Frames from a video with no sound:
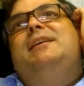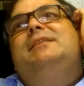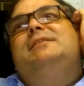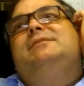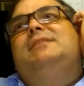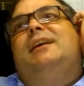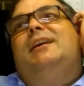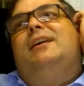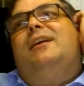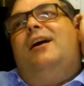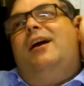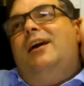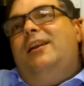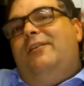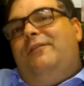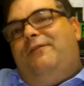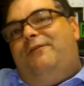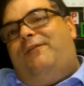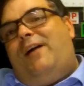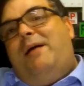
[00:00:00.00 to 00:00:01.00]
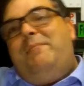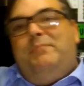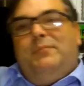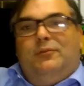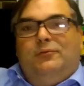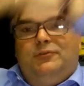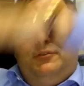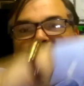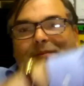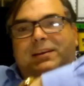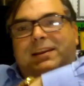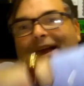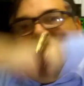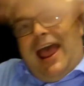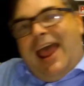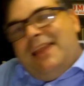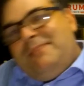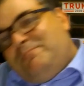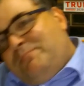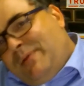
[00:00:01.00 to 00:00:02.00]
is I kind of fumbled a bit. I
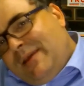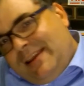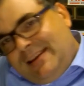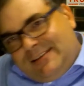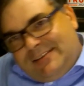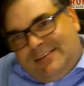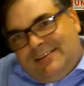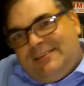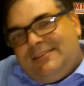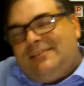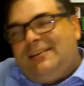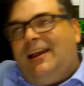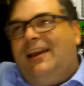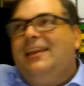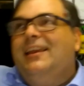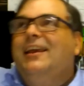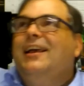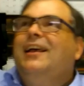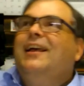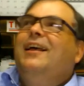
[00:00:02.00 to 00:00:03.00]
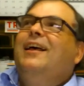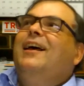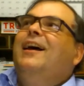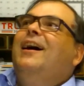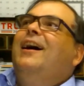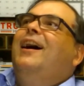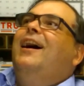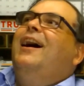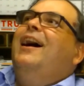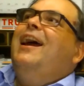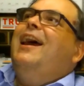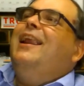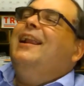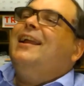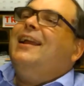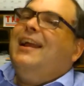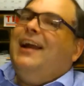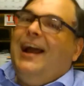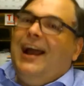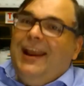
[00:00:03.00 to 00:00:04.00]
had pieces. I had a
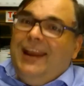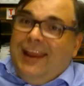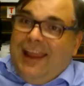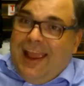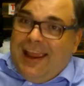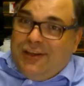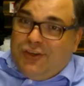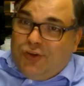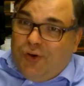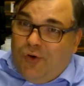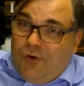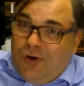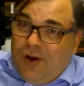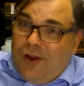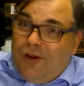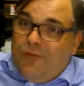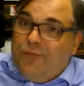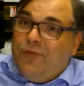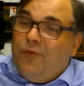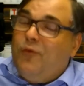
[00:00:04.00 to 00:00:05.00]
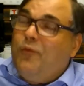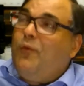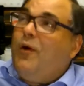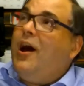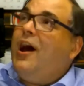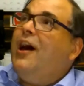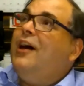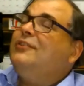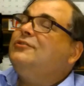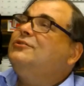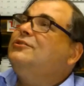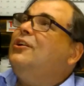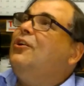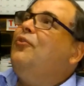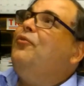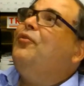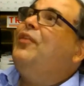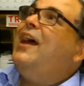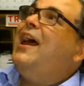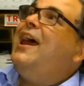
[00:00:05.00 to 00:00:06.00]
Cartier Tourneau for a while.
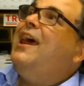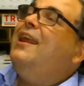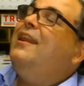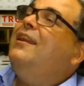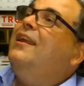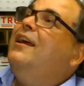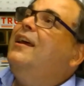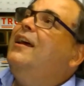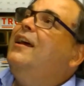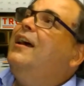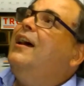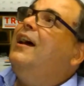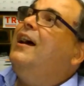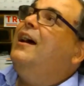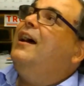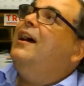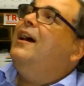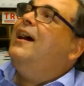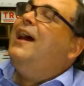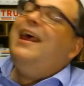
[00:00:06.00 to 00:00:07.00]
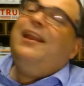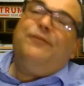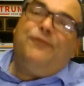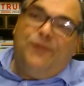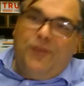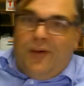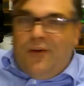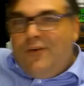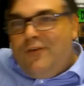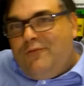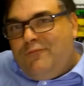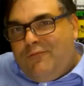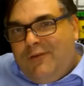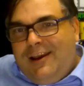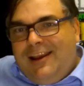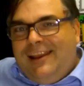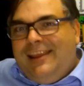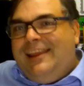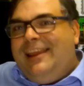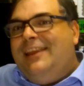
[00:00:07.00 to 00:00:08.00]
Sold that. I had a few
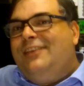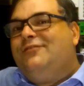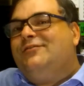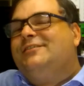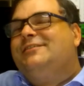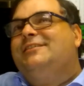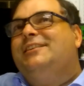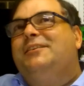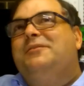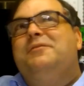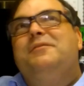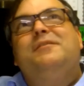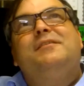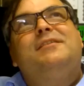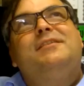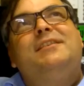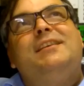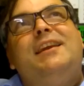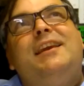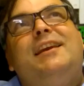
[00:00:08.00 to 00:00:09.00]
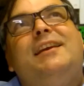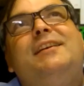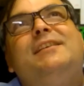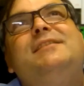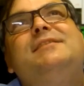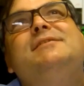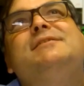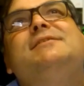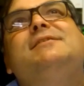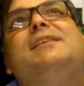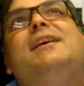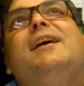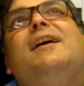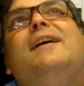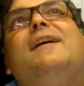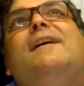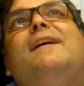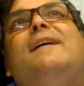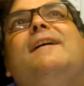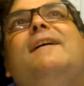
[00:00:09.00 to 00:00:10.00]
really interesting things.
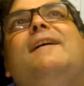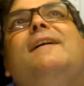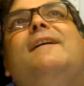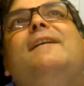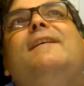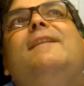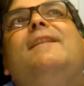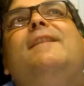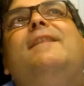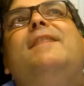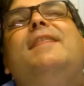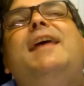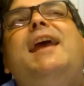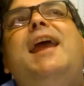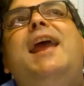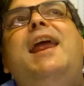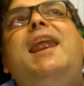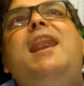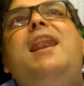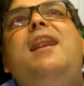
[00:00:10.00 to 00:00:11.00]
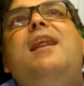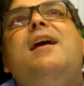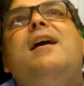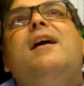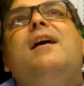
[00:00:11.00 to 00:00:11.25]
Then,